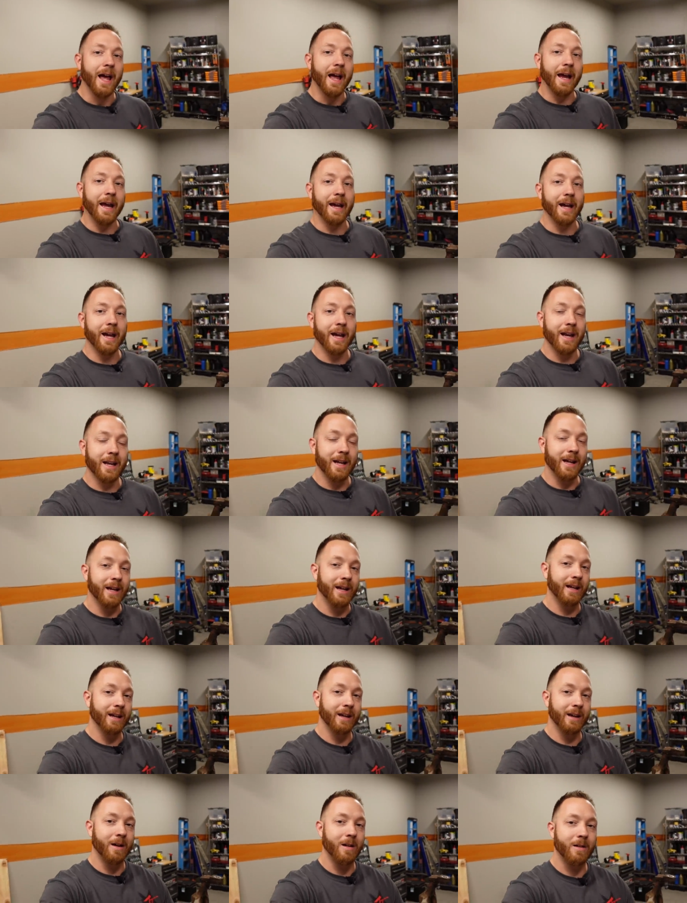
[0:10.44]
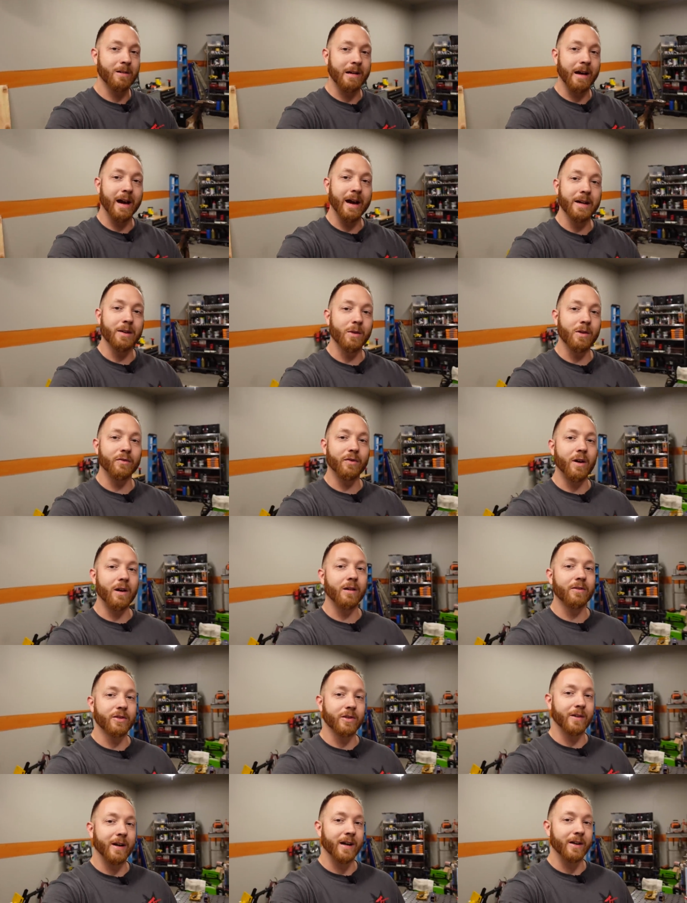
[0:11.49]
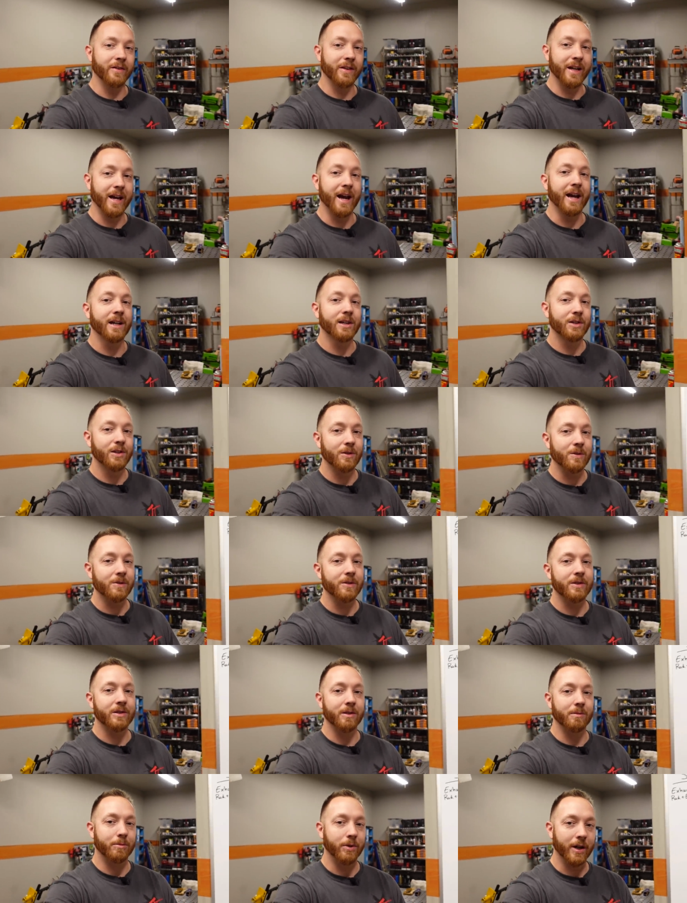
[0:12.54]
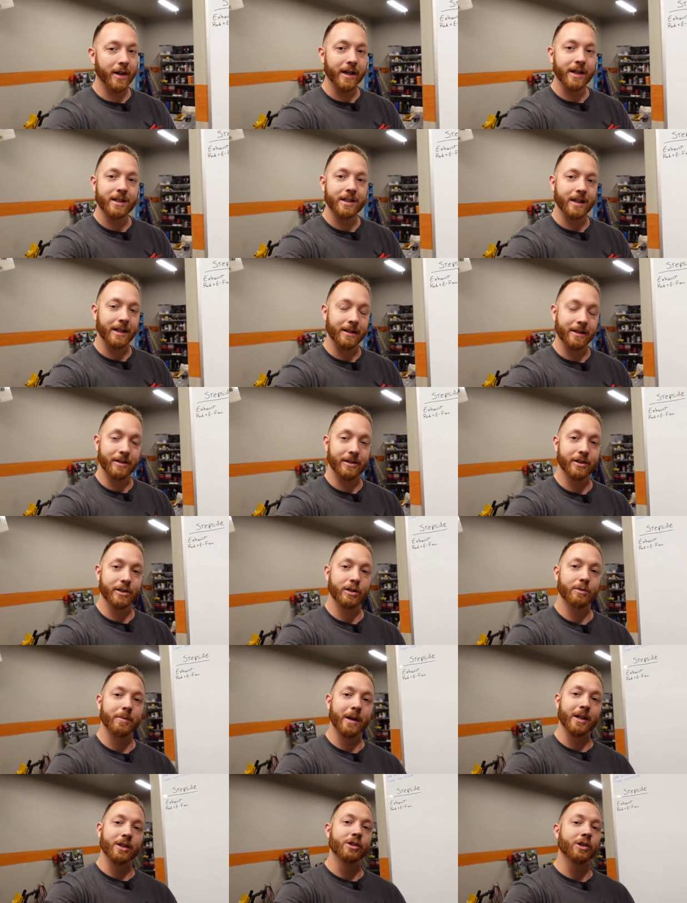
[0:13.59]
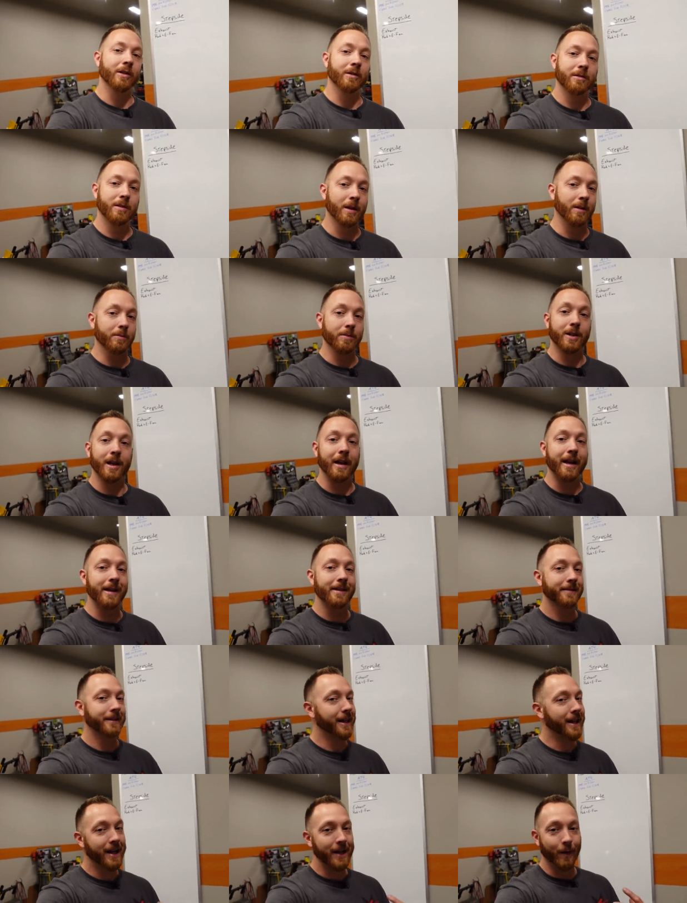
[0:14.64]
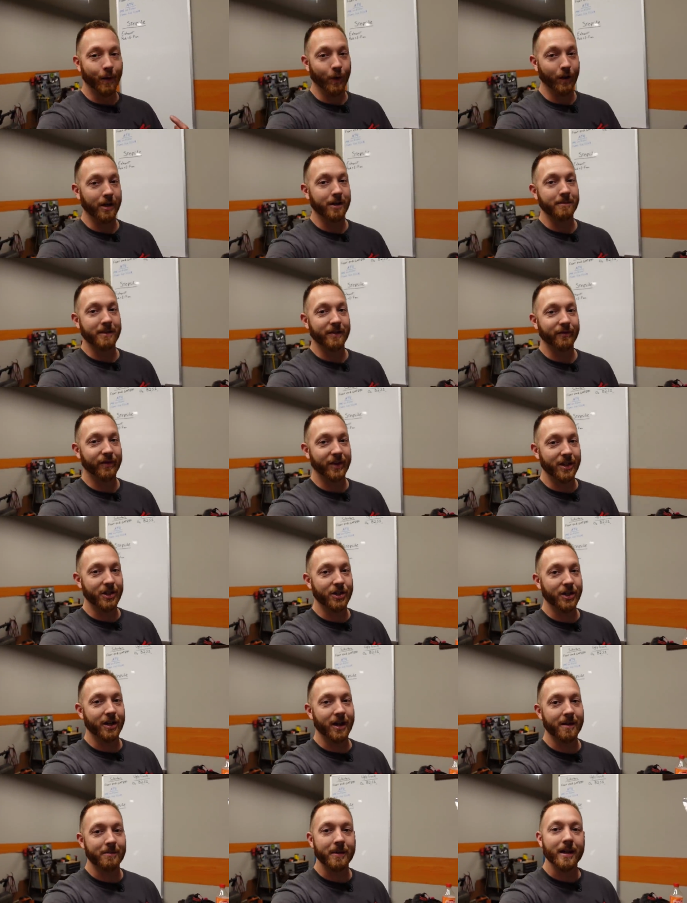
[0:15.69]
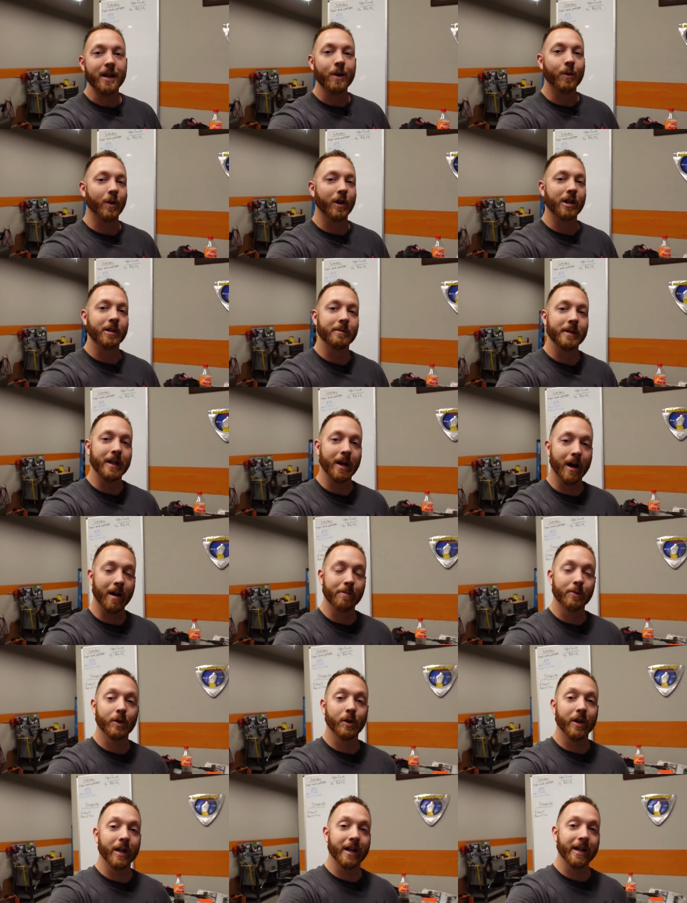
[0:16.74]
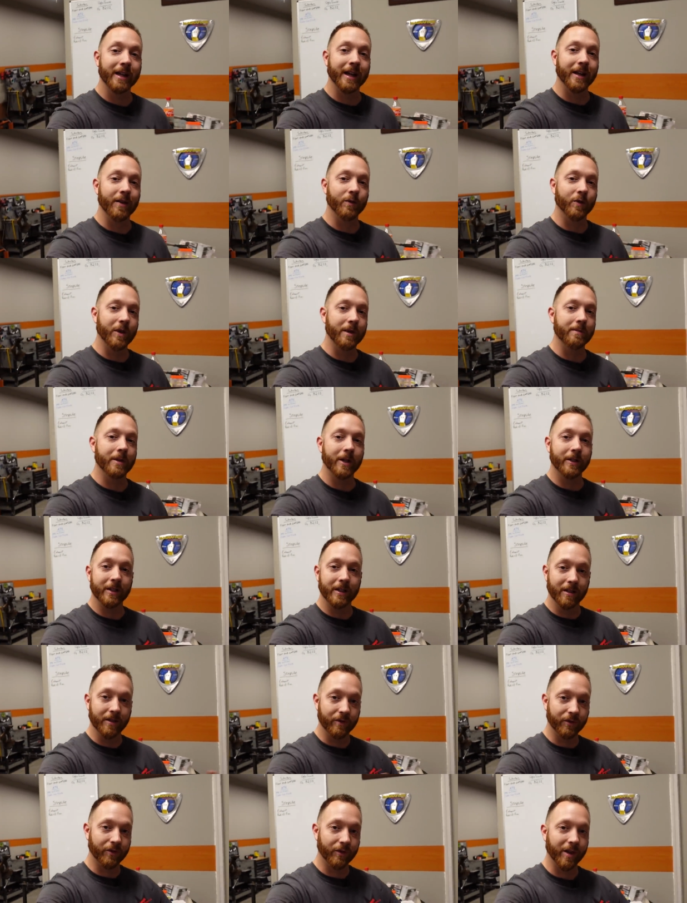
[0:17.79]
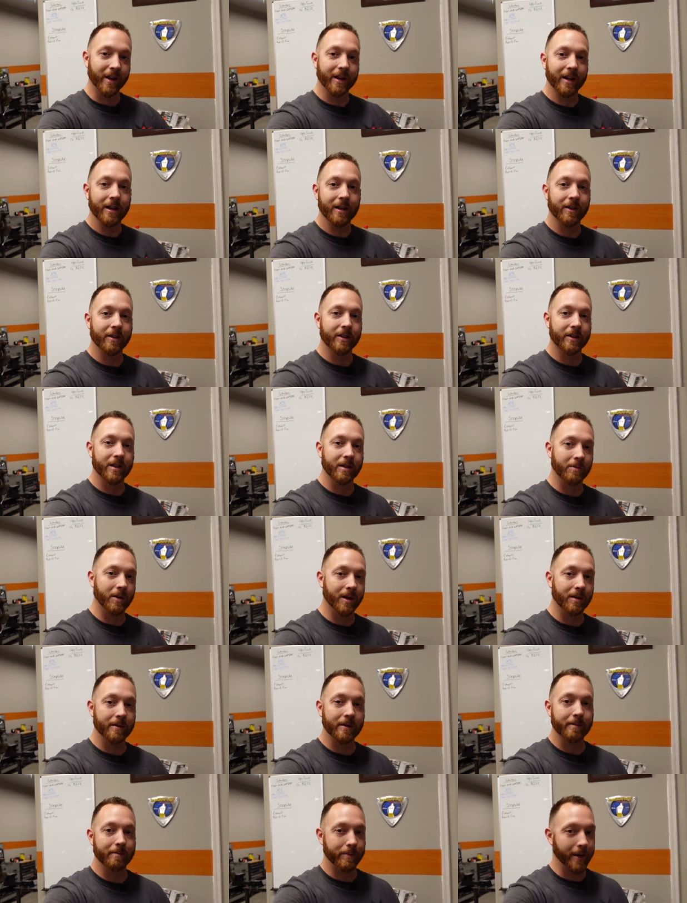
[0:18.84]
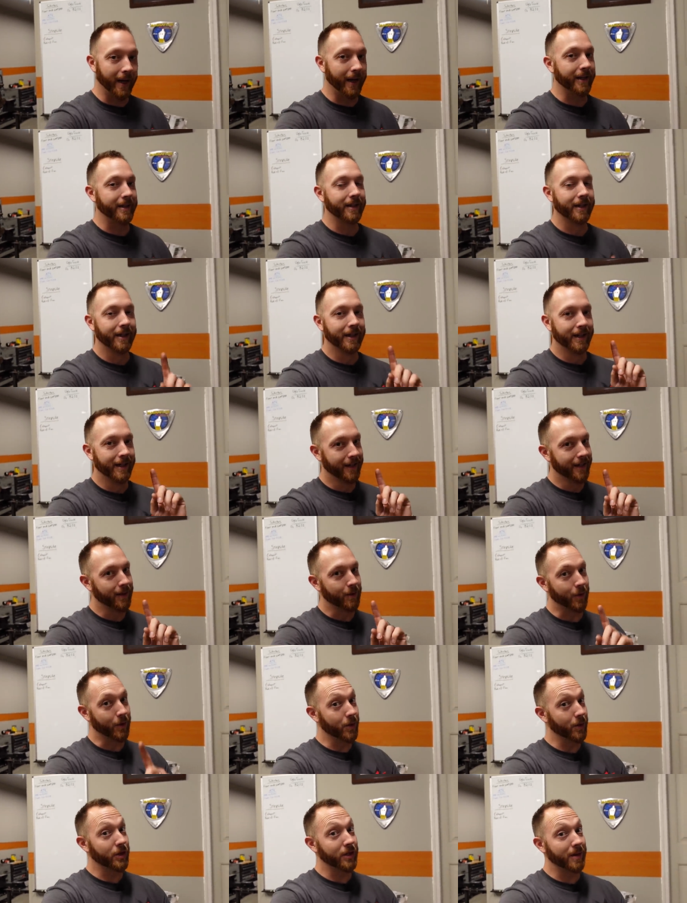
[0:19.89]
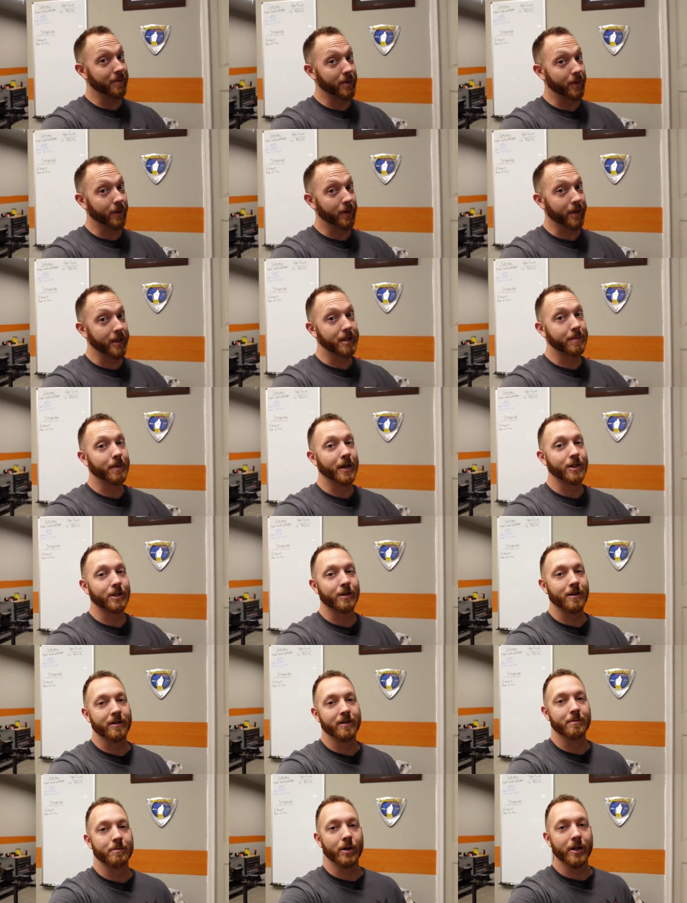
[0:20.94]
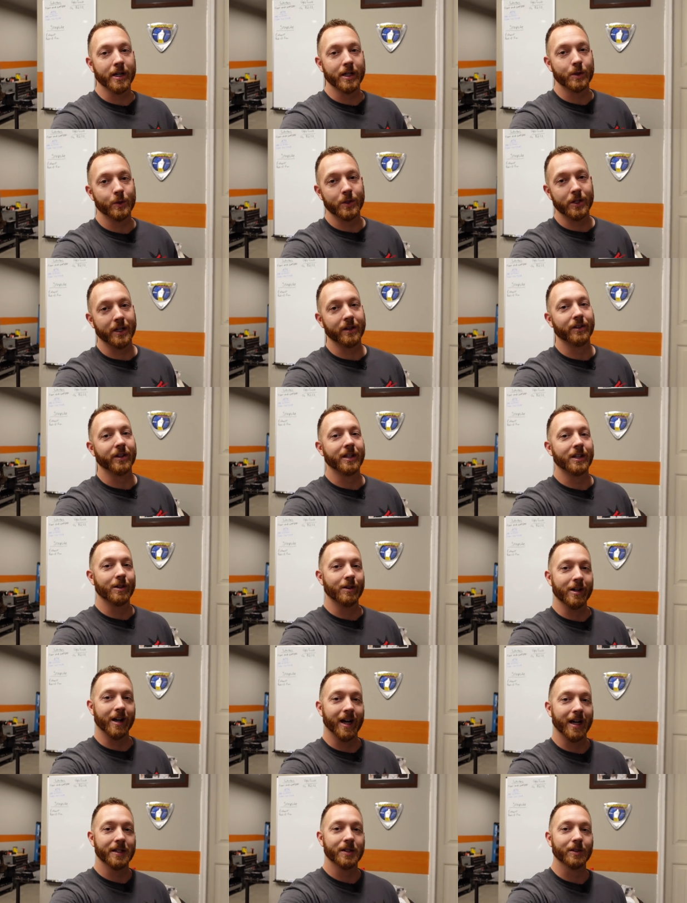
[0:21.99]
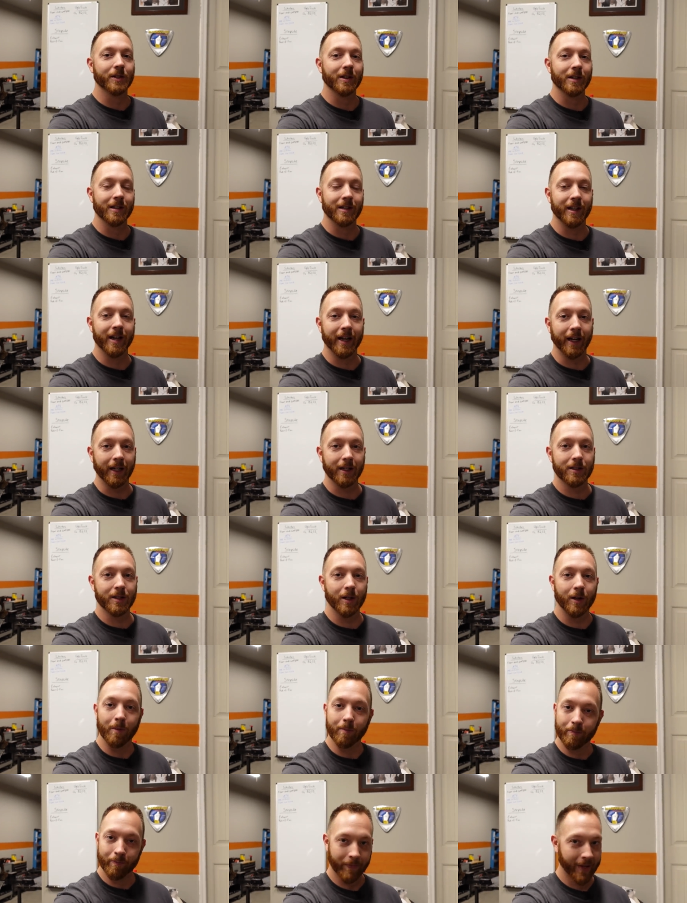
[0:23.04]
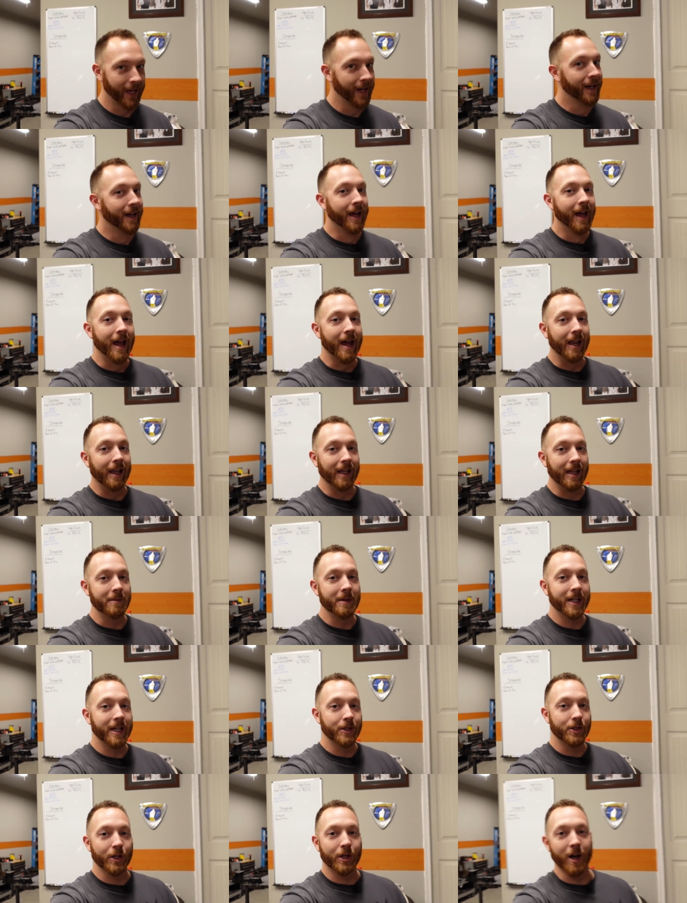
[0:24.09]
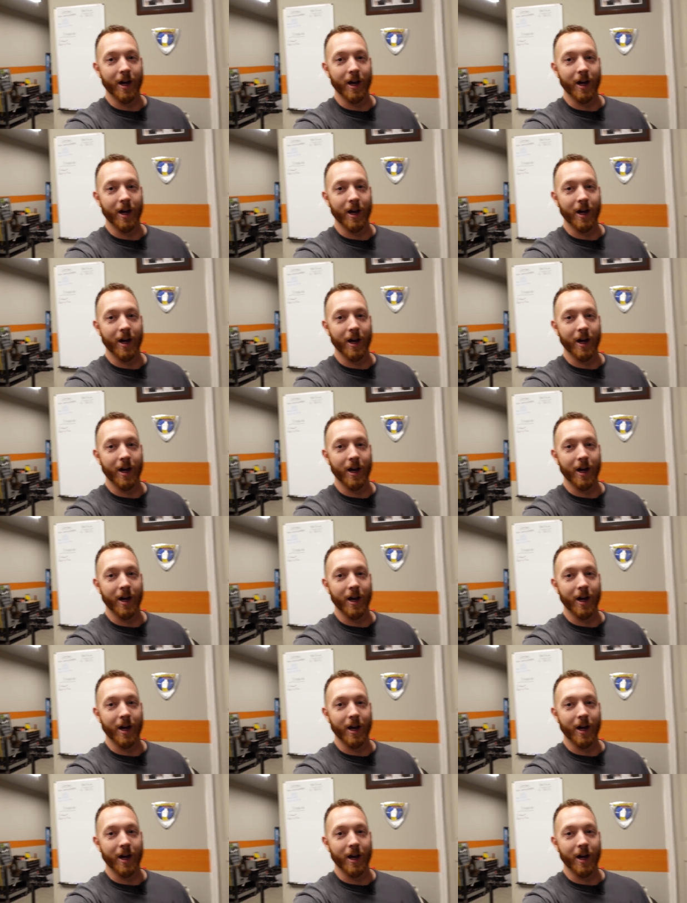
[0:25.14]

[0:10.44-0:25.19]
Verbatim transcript: And it all kind of revolves around the axles, the brakes, and the suspension. So today, we're gonna be finishing up, we're gonna be upgrading and rebuilding the front end of the Suburban, but we're doing something really special on the brakes, which I think you guys are gonna like. So let me get you